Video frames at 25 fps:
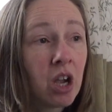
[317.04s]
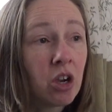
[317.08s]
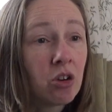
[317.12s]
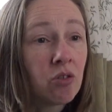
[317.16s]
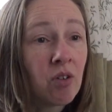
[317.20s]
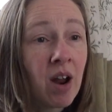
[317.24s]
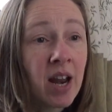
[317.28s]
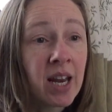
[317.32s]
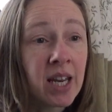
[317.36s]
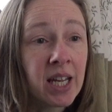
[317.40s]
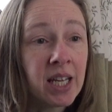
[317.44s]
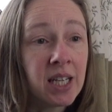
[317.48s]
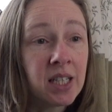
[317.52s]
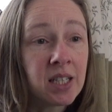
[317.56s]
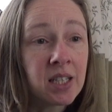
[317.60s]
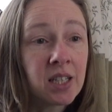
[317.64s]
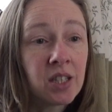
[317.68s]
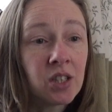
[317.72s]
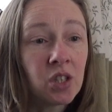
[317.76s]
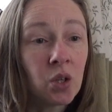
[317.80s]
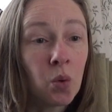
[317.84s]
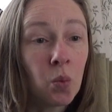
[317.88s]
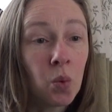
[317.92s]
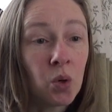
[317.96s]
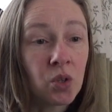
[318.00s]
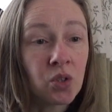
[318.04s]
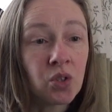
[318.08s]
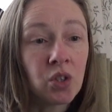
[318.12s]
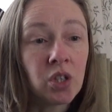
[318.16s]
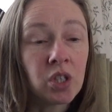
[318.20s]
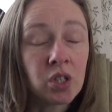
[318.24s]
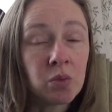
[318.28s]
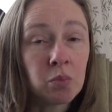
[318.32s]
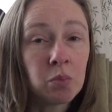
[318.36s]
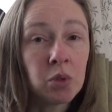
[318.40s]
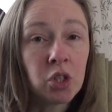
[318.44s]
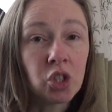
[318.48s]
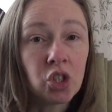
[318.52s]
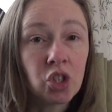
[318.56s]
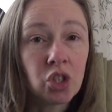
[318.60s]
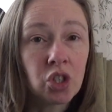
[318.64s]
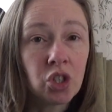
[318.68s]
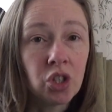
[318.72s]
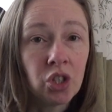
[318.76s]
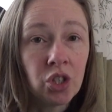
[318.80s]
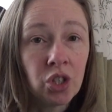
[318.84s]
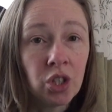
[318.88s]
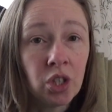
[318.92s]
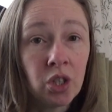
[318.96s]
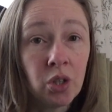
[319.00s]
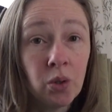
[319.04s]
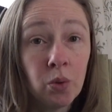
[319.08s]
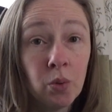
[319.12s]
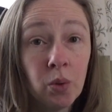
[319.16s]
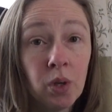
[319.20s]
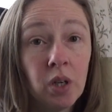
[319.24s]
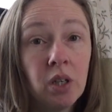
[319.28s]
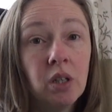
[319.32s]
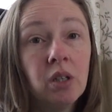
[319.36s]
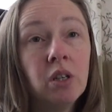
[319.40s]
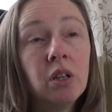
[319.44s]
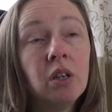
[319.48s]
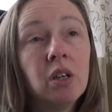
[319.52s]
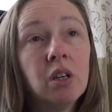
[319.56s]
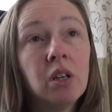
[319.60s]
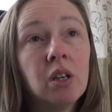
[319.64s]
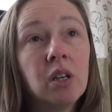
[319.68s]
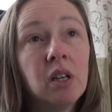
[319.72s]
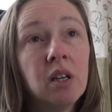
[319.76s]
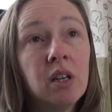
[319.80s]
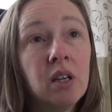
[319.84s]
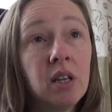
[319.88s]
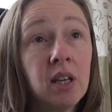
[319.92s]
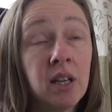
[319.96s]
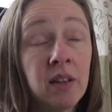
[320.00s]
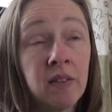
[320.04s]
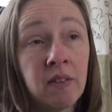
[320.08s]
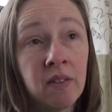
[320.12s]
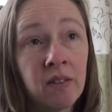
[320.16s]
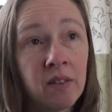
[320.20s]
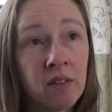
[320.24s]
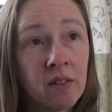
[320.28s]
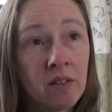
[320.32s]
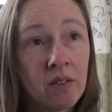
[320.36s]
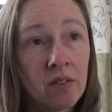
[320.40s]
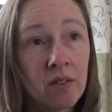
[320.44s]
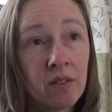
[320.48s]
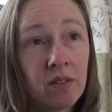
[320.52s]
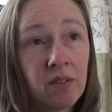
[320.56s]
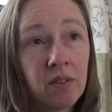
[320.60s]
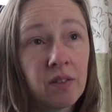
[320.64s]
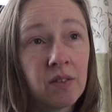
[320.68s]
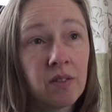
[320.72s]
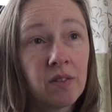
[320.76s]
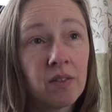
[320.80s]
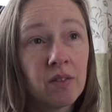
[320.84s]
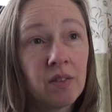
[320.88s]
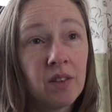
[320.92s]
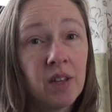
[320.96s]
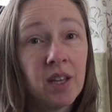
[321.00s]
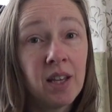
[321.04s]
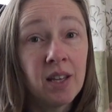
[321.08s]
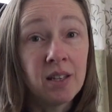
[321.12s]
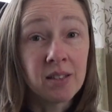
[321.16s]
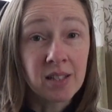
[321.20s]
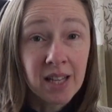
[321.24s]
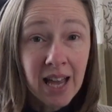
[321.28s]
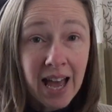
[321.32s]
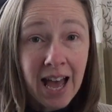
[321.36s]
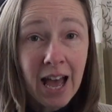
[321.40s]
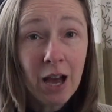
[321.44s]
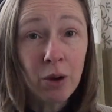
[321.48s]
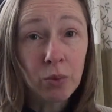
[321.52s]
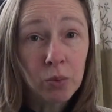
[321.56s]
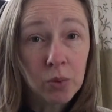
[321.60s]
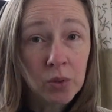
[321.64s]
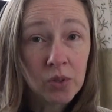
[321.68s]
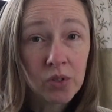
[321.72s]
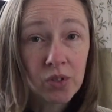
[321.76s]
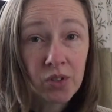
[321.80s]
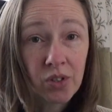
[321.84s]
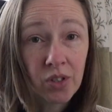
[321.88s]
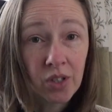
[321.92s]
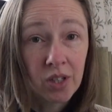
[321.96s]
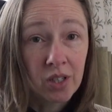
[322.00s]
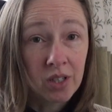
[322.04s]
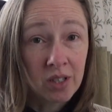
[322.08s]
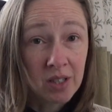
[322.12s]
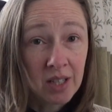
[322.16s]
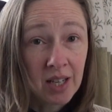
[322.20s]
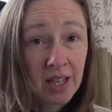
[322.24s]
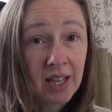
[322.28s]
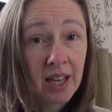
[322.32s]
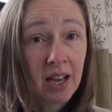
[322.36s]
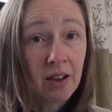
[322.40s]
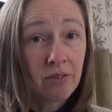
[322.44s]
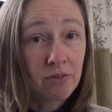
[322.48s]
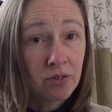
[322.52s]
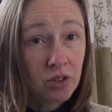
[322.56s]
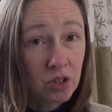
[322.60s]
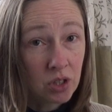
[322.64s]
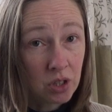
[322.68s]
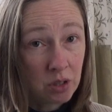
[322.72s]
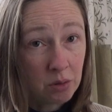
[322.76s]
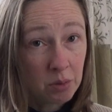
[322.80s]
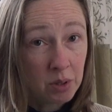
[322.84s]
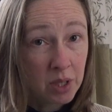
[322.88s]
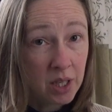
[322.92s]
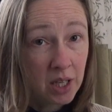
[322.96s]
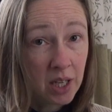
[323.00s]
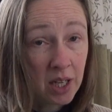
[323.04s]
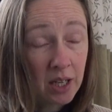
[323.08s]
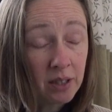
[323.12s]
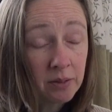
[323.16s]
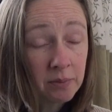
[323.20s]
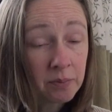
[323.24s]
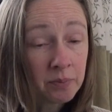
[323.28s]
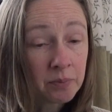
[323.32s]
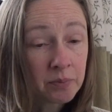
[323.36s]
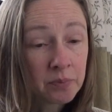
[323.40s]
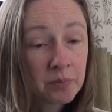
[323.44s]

Granted, there wasn't as much to do in his house as I have to do here.